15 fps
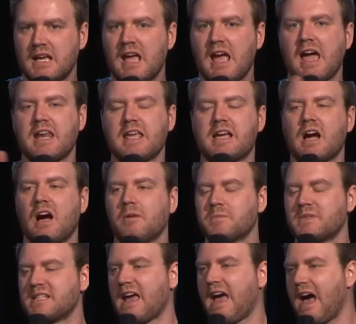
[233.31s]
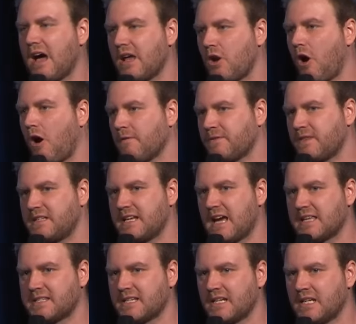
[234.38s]
and he comes out of the
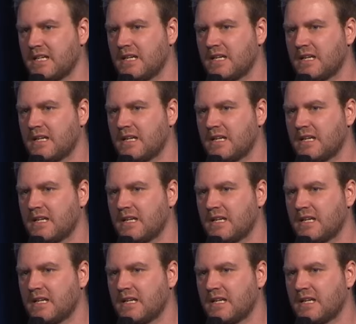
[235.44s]
desert